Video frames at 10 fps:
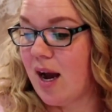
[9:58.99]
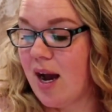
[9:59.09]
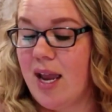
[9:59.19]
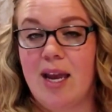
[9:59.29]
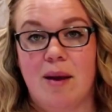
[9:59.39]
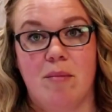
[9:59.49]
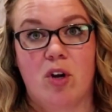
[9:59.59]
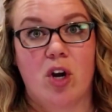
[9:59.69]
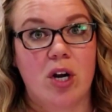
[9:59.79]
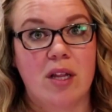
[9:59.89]
I am
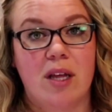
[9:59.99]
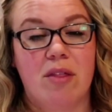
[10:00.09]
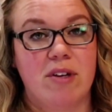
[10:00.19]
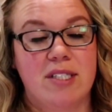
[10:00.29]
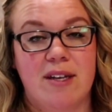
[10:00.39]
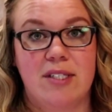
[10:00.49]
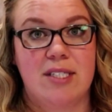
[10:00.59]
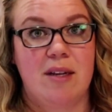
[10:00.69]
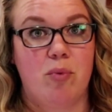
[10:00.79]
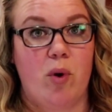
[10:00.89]
currently
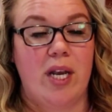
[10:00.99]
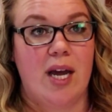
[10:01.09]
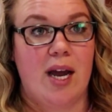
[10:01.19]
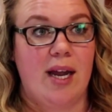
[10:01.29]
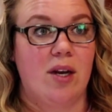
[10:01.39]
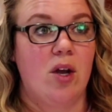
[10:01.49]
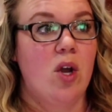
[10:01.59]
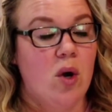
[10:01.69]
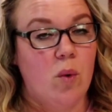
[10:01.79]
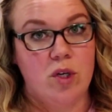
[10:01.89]
317.9,
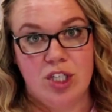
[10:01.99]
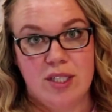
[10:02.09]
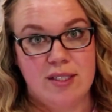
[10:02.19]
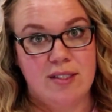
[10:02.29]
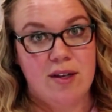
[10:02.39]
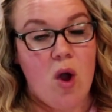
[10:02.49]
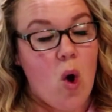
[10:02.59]
which is